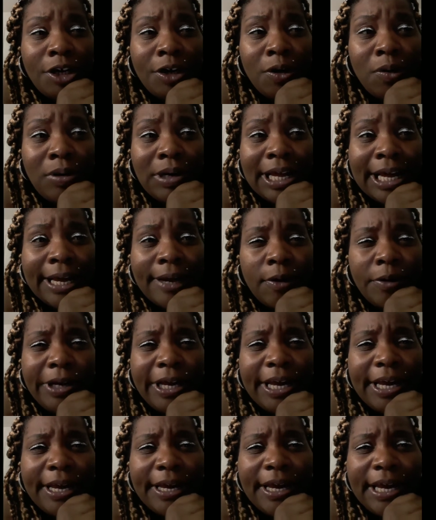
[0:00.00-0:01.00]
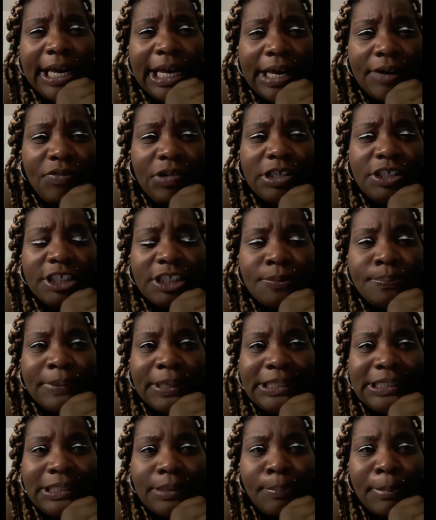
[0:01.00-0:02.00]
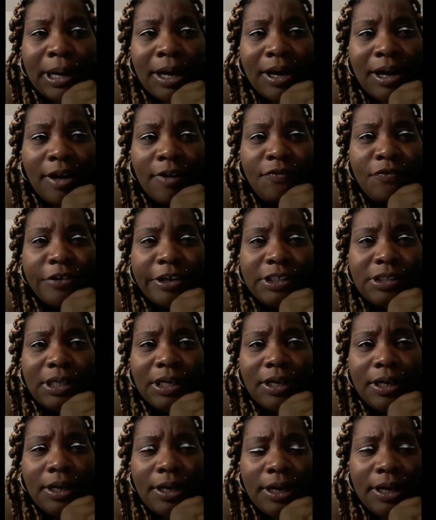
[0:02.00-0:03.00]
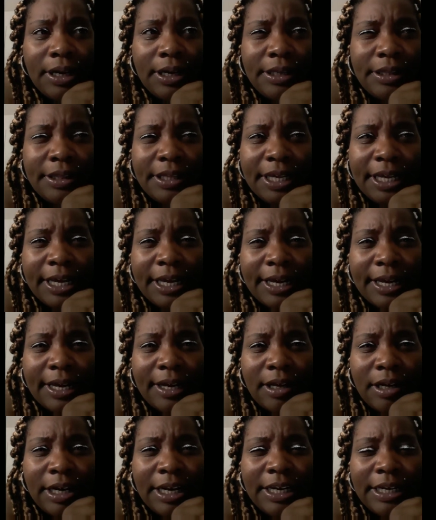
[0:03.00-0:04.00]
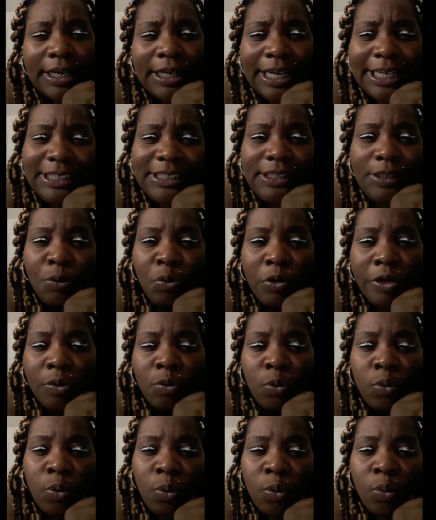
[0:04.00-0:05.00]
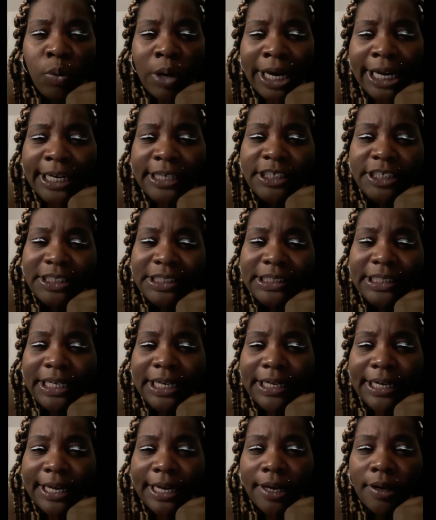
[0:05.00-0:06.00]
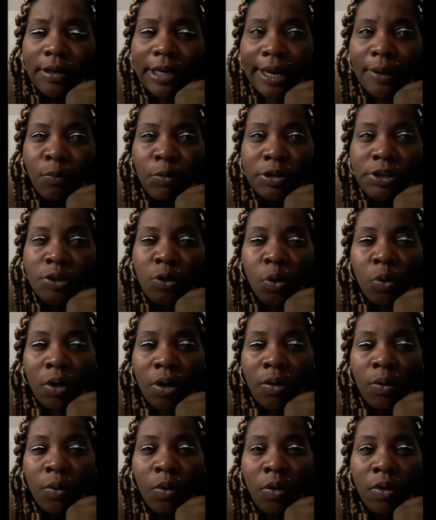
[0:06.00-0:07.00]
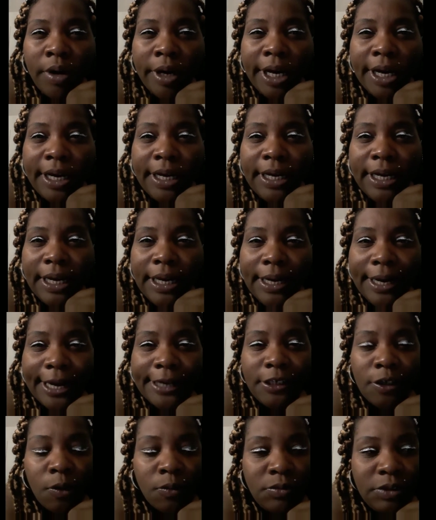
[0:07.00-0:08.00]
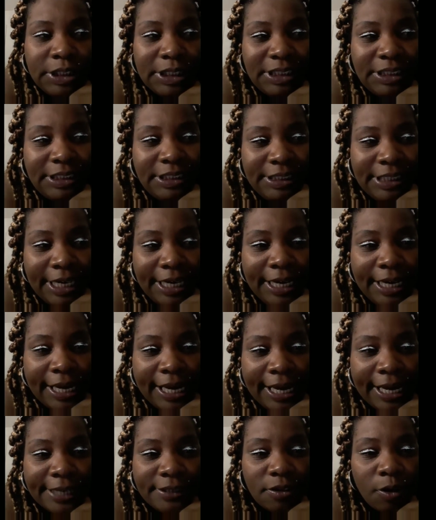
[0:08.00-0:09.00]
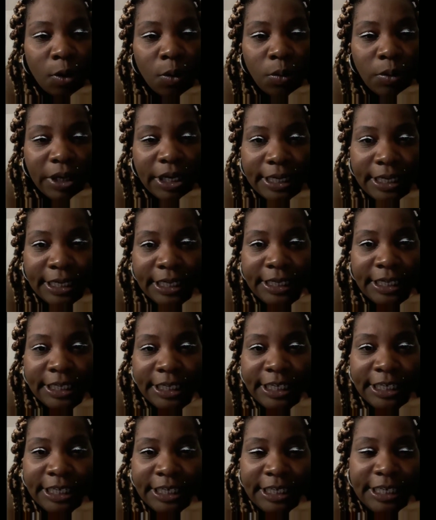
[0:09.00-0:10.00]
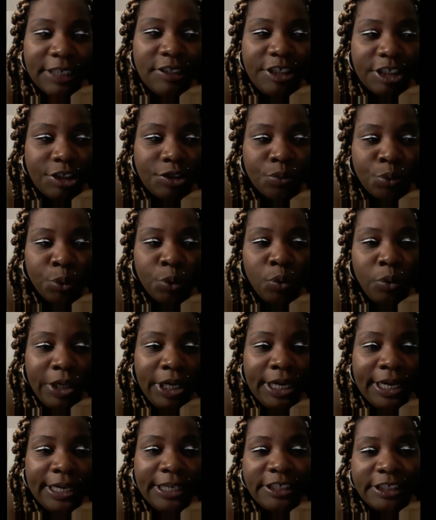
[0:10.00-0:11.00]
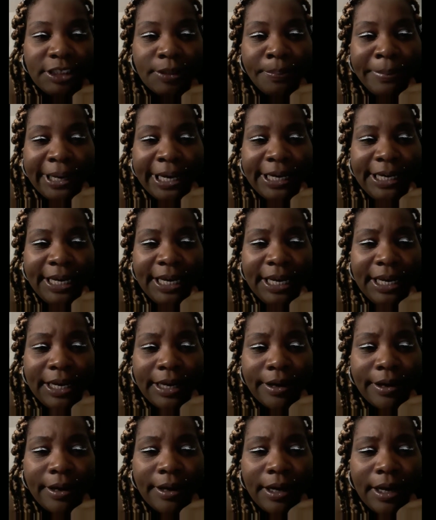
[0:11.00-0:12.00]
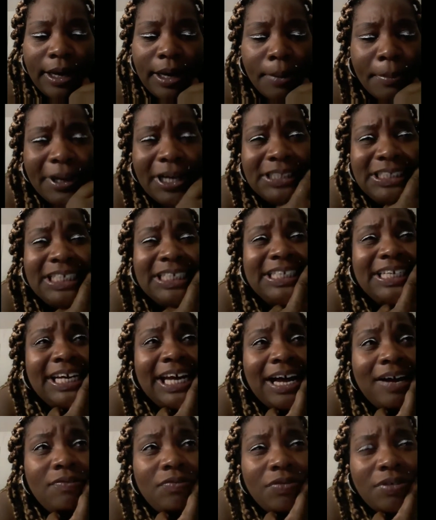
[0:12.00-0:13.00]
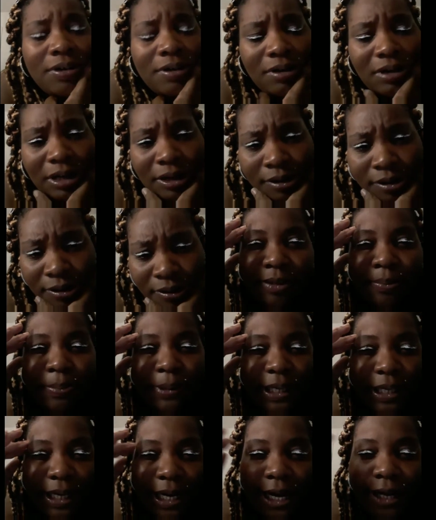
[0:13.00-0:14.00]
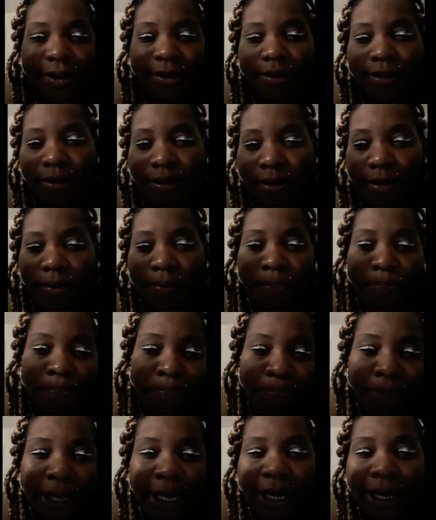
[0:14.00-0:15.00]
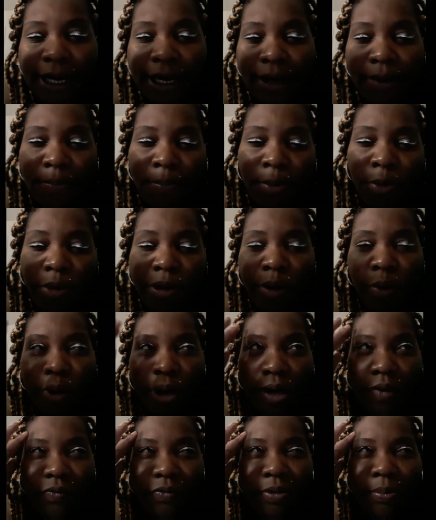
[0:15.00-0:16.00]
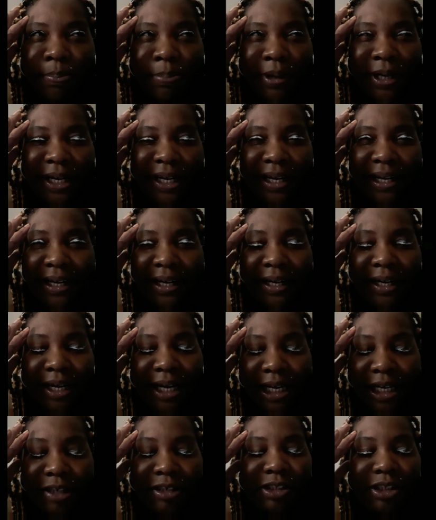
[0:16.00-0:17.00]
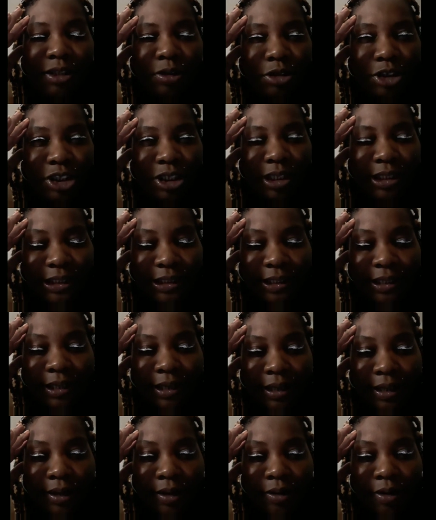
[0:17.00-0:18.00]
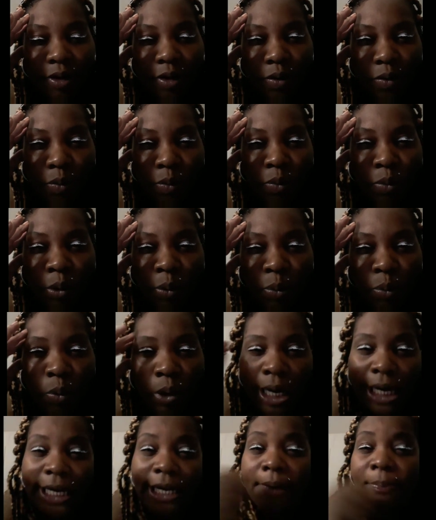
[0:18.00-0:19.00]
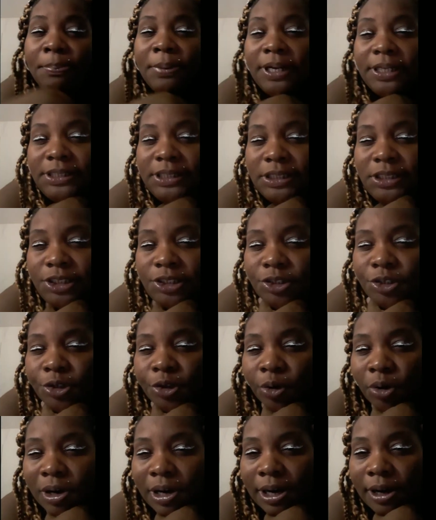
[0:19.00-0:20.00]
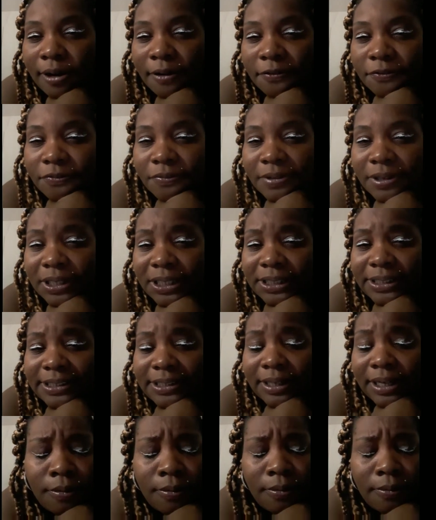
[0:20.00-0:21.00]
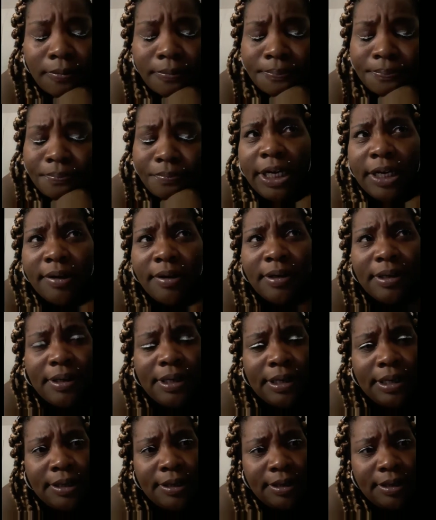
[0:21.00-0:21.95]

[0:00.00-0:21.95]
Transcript: known, like, okay, if he just busts in my office, then let's see why he just did that. Like, what's going on? Like, don't just take it as, oh, he just a rude kid, he's a bad kid, because he did have a to be like a bad boy or whatever, but you still should have seen why he bust into your office. So, and